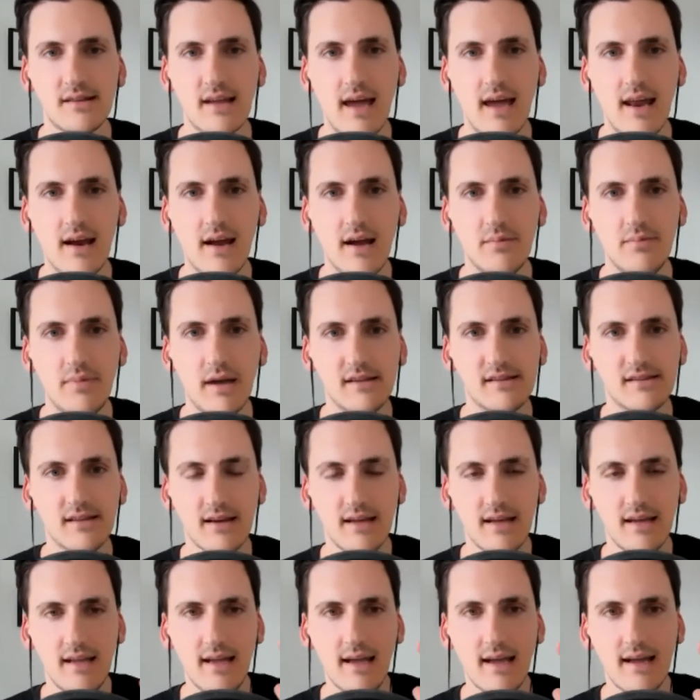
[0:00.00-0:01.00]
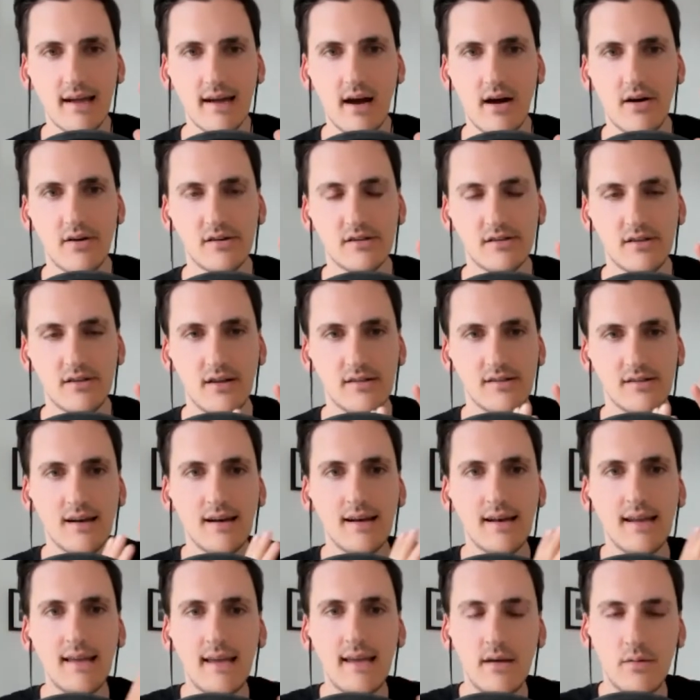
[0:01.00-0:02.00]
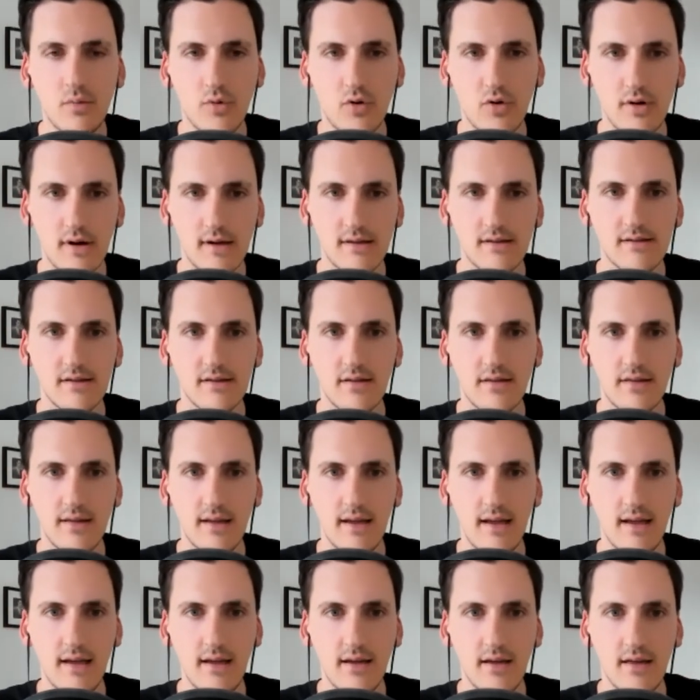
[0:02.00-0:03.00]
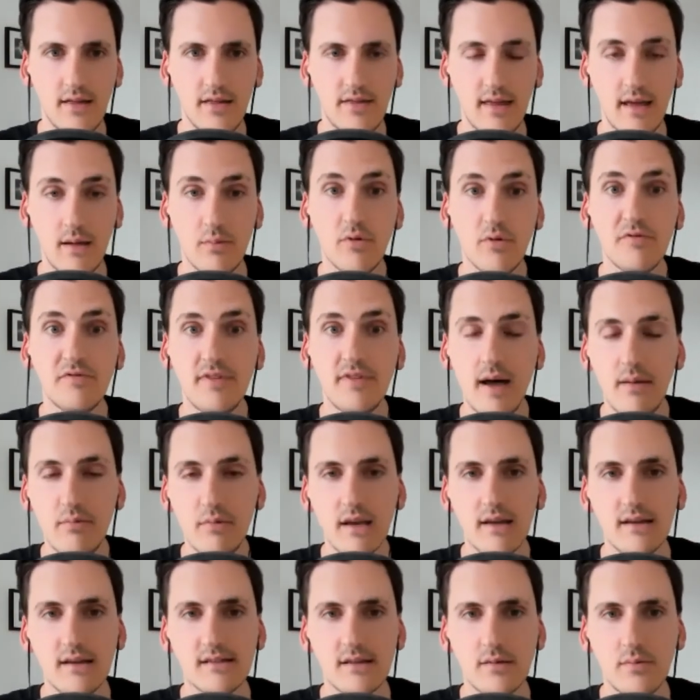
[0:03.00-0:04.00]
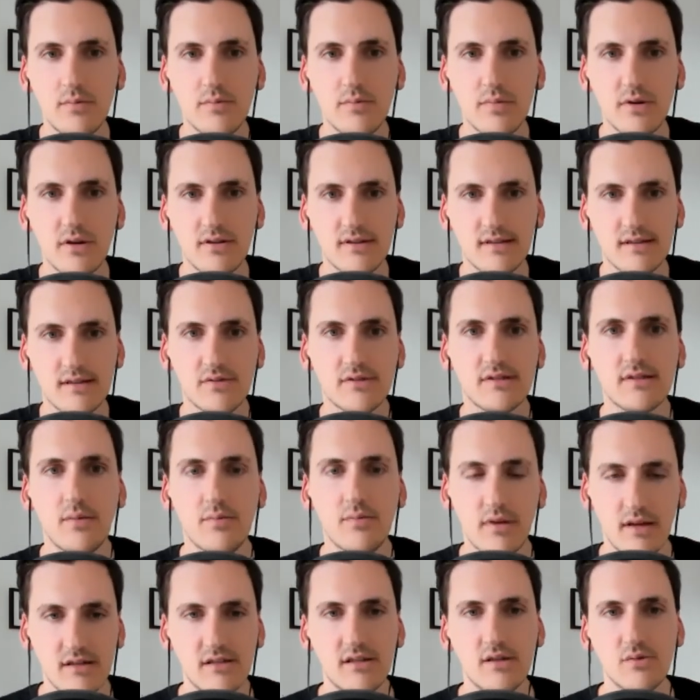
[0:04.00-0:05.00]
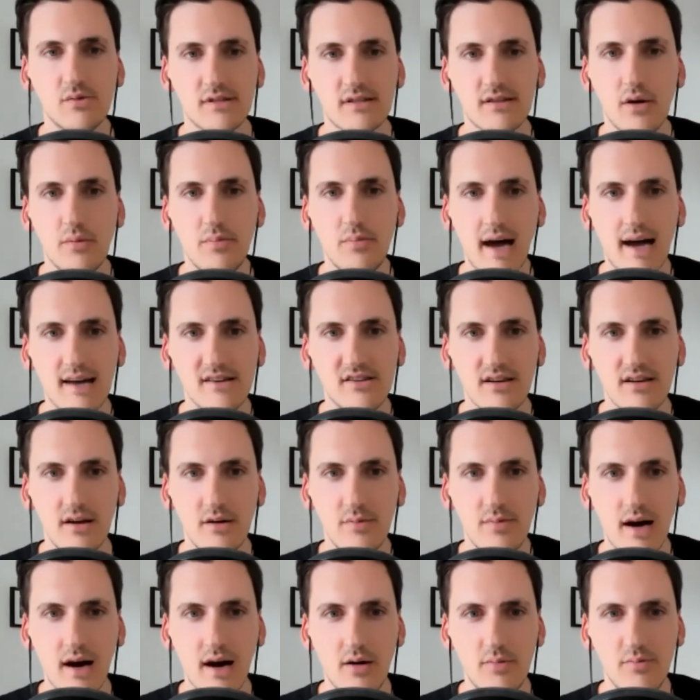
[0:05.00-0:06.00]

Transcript: And I basically encouraged her to lean more into the theme of feminism because it was something she was so passionate about,